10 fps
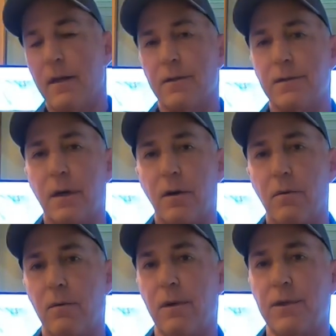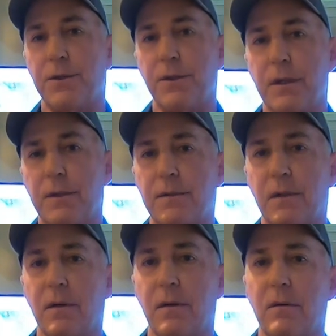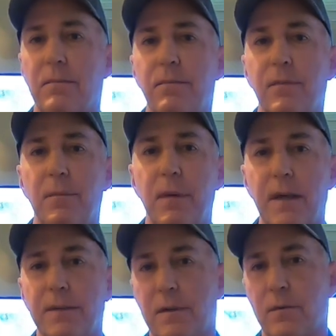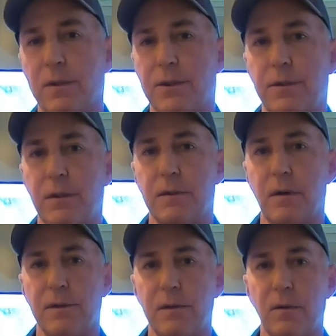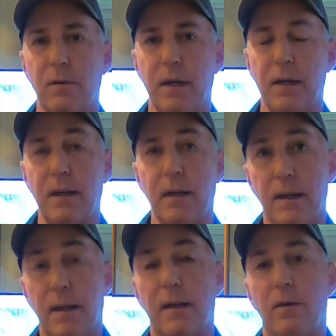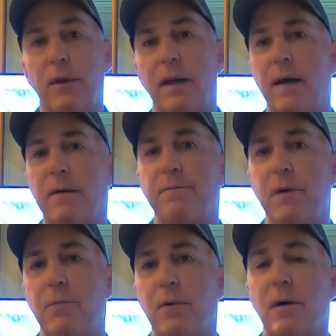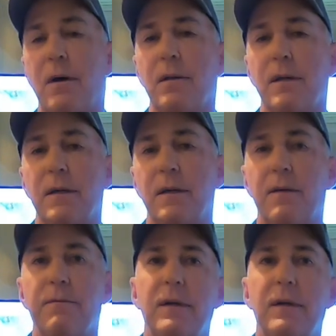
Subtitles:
So which units are the best and which units aren't so great? We have people call in every